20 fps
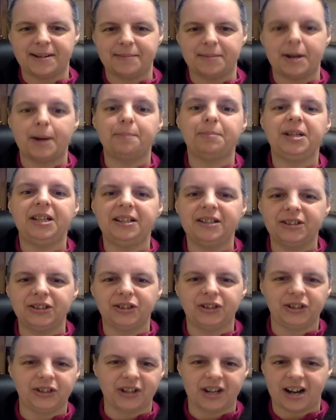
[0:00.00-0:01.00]
appeal
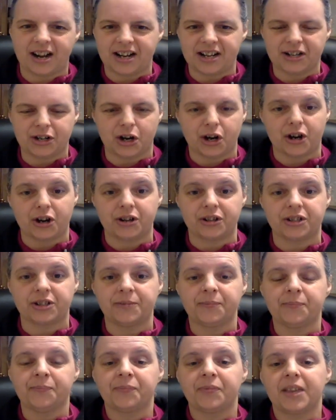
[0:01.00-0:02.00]
to your kind heart.
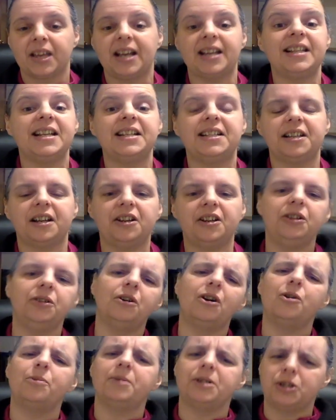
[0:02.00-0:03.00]
And they tell you,
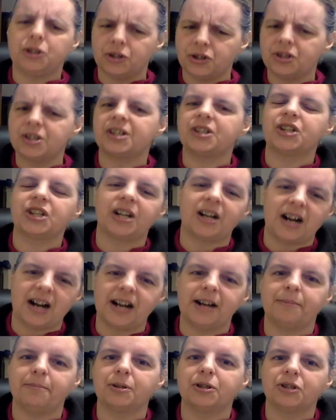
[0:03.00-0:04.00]
oh, but you're such a
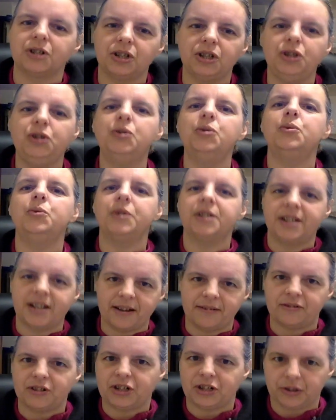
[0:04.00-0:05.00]
kind person. You would
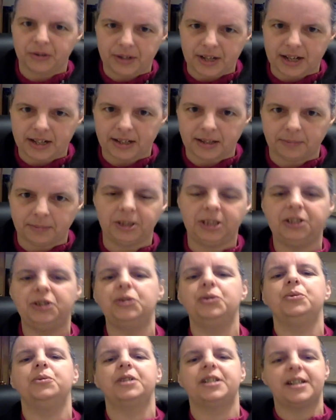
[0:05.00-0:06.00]
never do that to me.
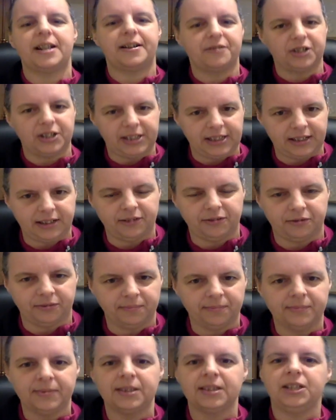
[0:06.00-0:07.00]
You would never leave.
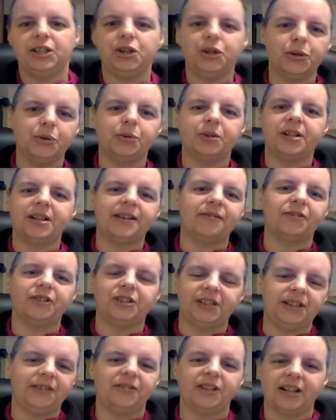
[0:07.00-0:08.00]
You would never
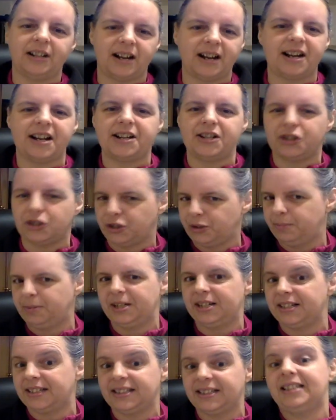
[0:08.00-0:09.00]
leave a guy just
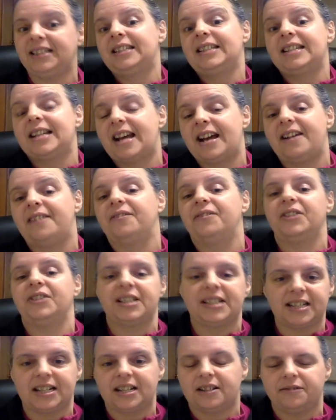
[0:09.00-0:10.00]
because he didn't have the
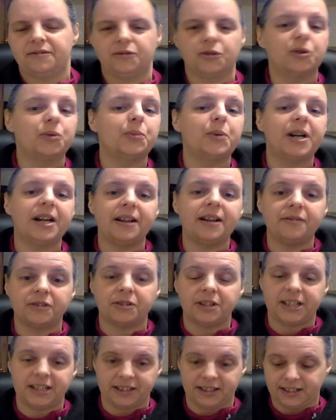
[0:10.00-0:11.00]
stuff or
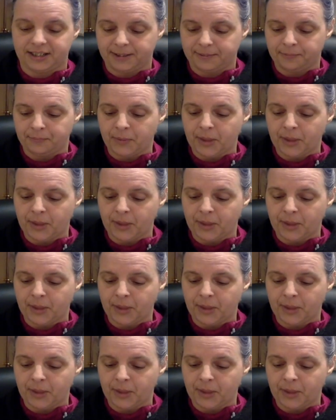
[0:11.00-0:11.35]
whatever it is.